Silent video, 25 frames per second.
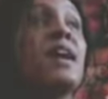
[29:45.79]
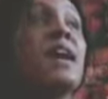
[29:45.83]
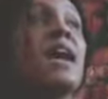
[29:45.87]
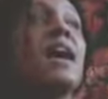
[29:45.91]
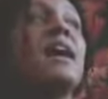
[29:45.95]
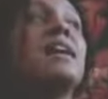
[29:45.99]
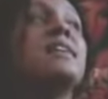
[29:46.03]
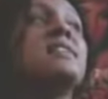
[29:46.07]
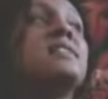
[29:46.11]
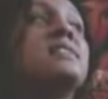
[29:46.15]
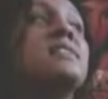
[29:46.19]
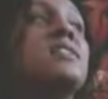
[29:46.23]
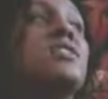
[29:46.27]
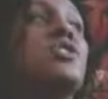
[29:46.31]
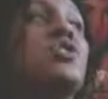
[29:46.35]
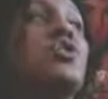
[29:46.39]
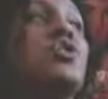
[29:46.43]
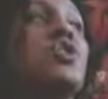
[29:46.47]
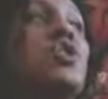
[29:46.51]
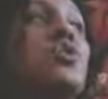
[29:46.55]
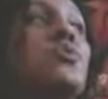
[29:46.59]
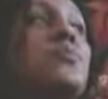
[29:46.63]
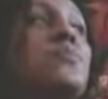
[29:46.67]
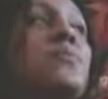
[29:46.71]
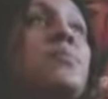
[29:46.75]
And,
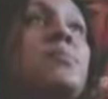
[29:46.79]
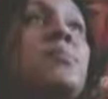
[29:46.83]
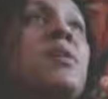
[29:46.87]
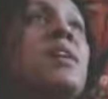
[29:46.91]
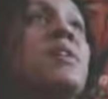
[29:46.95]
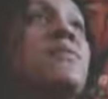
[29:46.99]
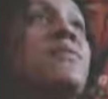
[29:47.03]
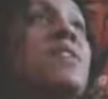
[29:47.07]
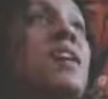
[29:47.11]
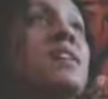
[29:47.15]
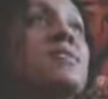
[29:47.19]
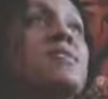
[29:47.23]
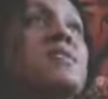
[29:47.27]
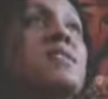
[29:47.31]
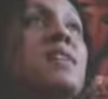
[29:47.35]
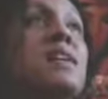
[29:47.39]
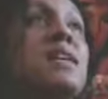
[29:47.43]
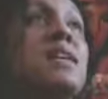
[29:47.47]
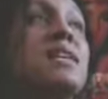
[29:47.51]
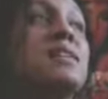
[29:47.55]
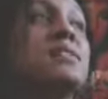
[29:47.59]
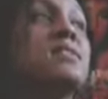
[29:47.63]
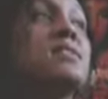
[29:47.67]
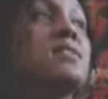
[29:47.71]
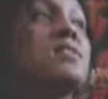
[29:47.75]
if that's the
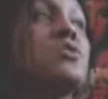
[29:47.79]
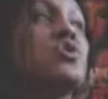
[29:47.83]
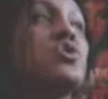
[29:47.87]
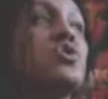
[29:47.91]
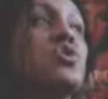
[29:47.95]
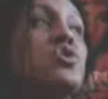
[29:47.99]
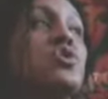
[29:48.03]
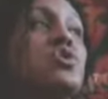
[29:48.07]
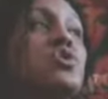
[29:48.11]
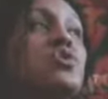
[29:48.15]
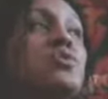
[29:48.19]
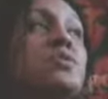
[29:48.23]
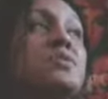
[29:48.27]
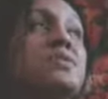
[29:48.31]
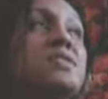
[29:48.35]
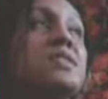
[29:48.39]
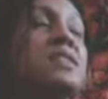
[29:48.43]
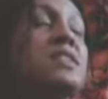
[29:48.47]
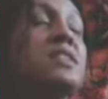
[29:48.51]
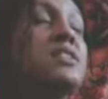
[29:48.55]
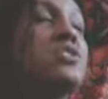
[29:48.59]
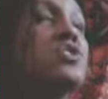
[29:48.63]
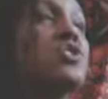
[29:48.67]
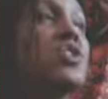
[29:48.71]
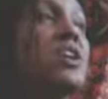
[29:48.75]
ancestors, you can
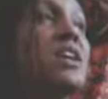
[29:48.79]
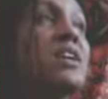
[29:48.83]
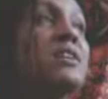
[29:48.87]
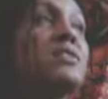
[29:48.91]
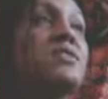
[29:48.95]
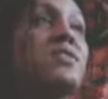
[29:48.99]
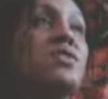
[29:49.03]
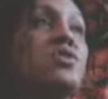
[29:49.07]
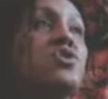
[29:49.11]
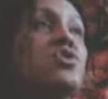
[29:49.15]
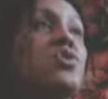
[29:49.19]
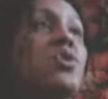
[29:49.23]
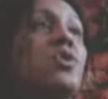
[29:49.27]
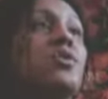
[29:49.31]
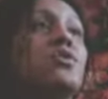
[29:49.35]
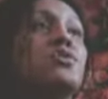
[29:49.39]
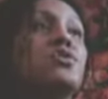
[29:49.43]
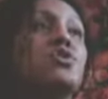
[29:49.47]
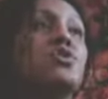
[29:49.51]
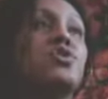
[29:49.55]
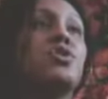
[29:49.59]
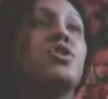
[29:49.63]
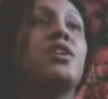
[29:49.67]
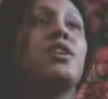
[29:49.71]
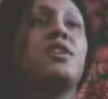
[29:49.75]
sit at your ancestor
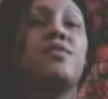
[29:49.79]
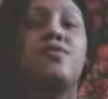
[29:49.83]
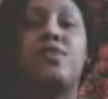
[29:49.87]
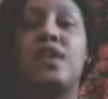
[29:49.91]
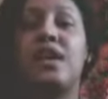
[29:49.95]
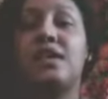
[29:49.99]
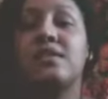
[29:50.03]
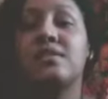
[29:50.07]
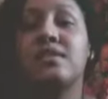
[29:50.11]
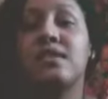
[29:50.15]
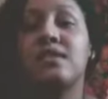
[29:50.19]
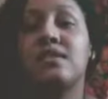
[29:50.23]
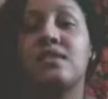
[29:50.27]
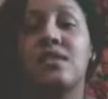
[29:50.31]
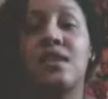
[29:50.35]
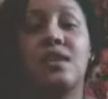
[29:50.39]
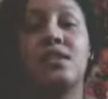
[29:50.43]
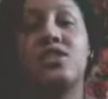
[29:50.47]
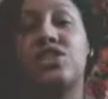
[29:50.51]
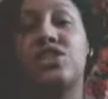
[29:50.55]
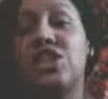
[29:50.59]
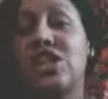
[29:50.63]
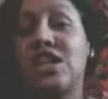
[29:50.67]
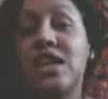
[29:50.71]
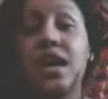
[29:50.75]
altar. If that's
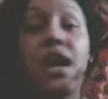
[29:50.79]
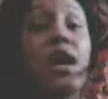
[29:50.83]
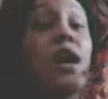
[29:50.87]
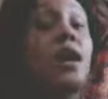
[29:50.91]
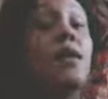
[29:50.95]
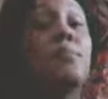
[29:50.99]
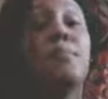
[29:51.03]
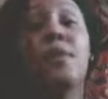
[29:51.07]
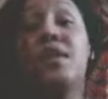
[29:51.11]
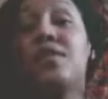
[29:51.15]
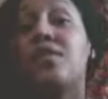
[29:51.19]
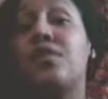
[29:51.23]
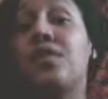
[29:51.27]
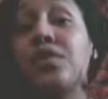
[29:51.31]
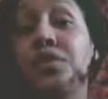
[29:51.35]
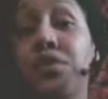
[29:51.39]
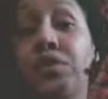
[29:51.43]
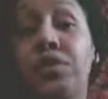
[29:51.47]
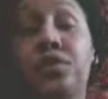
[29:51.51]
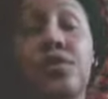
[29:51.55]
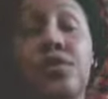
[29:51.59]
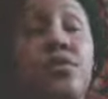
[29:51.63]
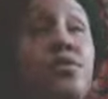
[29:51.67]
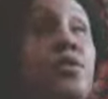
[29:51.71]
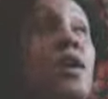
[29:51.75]
Asashaya, Mother
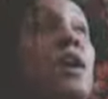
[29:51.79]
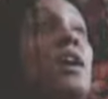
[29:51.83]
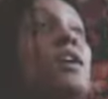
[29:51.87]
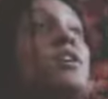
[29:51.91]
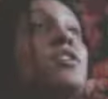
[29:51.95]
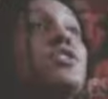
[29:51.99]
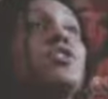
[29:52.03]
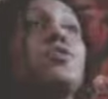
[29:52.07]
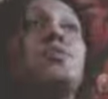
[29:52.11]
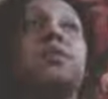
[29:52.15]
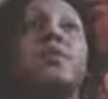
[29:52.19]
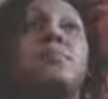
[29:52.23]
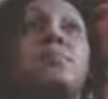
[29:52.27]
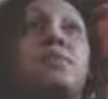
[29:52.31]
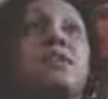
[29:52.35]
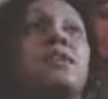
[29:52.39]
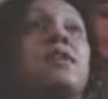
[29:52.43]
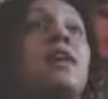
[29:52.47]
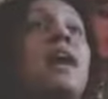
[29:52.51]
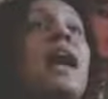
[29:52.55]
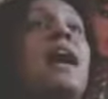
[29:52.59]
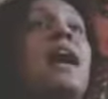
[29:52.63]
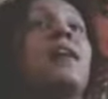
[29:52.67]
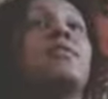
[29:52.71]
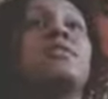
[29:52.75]
Earth, you can
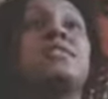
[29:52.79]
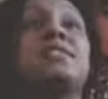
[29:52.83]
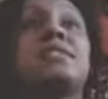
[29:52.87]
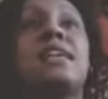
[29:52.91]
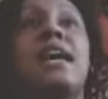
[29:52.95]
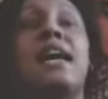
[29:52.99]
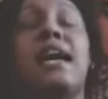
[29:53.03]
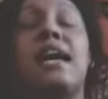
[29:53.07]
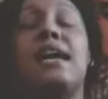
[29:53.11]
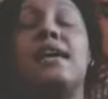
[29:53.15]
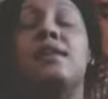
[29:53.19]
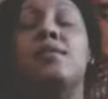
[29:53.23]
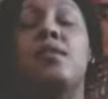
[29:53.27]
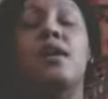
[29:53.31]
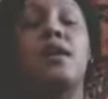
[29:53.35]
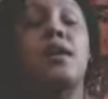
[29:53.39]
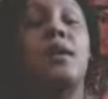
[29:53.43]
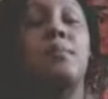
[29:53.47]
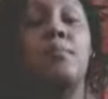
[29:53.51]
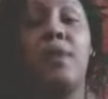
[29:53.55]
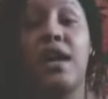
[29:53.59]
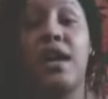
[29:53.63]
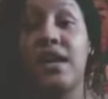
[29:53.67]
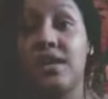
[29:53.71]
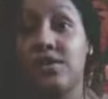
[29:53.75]
be outside
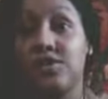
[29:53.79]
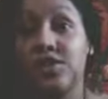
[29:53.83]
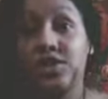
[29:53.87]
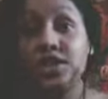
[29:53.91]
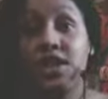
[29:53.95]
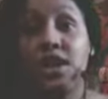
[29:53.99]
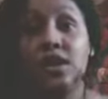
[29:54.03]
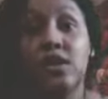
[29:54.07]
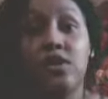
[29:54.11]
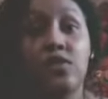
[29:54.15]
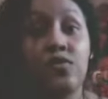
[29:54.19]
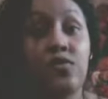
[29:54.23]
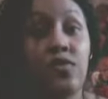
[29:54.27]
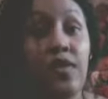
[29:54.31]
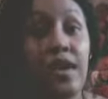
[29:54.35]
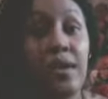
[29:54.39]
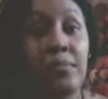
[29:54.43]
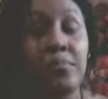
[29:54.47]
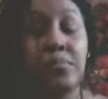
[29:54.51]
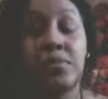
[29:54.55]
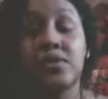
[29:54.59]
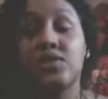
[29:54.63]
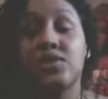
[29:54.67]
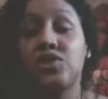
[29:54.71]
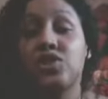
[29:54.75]
by yourself
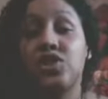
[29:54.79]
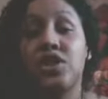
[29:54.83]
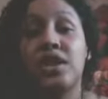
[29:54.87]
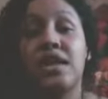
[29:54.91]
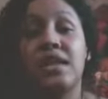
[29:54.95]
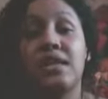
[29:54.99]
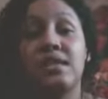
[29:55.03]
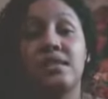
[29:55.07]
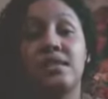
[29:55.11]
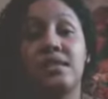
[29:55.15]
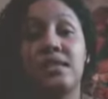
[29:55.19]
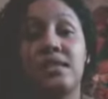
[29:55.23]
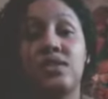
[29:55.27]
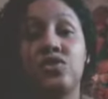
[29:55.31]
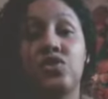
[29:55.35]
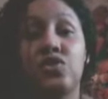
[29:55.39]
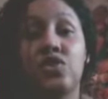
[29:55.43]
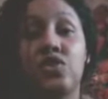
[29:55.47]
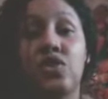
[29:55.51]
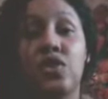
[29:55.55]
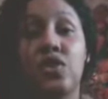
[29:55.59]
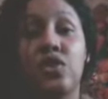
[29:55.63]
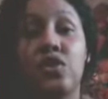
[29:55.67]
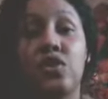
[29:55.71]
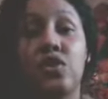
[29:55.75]
and put your hands into
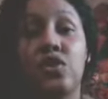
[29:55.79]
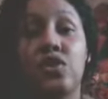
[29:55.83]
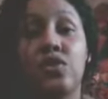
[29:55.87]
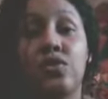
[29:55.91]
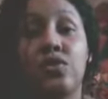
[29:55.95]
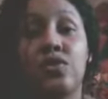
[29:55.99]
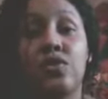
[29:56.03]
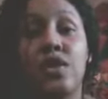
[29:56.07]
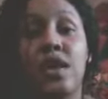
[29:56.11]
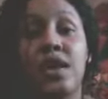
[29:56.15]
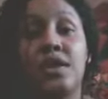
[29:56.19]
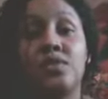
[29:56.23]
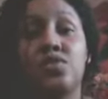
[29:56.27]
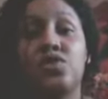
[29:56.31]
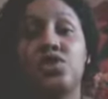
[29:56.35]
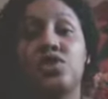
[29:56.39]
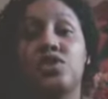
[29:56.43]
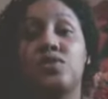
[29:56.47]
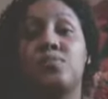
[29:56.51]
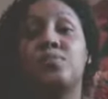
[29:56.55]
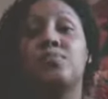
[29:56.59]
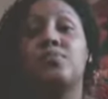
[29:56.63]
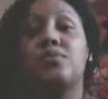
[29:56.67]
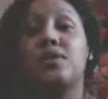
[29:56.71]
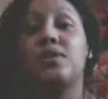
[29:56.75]
the earth and
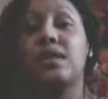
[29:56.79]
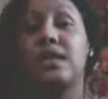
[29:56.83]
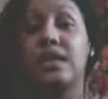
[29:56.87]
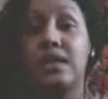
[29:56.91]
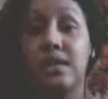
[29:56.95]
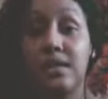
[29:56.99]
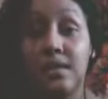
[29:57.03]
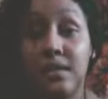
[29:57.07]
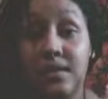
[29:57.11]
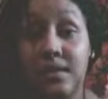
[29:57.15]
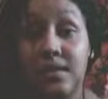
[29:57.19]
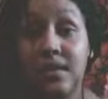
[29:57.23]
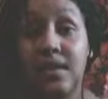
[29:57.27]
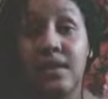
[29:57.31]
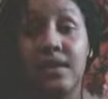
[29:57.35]
just breathe.